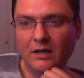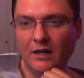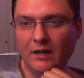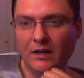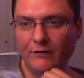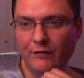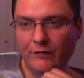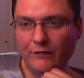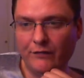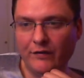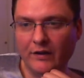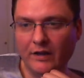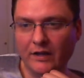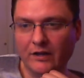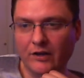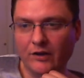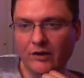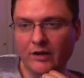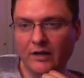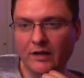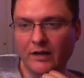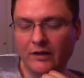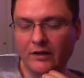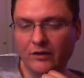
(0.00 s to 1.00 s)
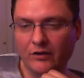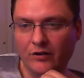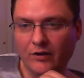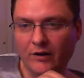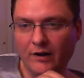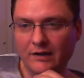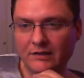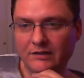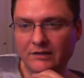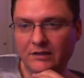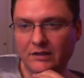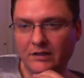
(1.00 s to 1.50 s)
If you feel like you're getting
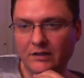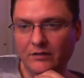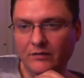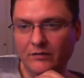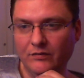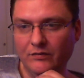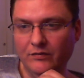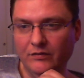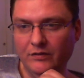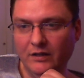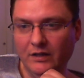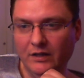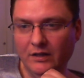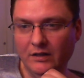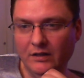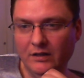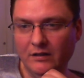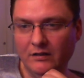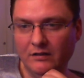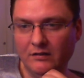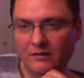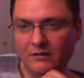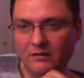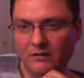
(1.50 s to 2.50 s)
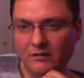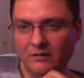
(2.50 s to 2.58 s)
aggressive, then